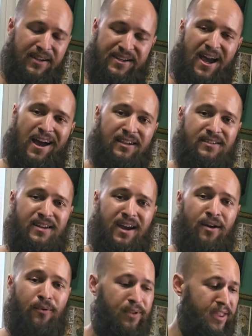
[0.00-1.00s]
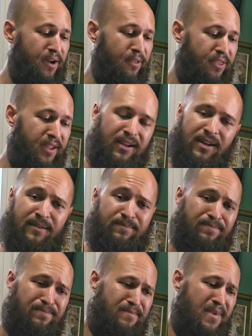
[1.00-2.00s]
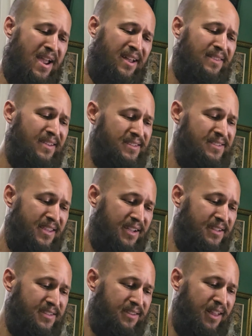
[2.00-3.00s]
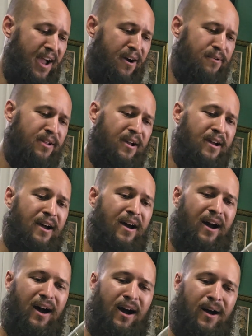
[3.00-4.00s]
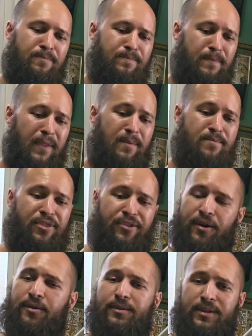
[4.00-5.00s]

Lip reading: gassed out, without thinking, man, this thing is loud. I'm thoroughly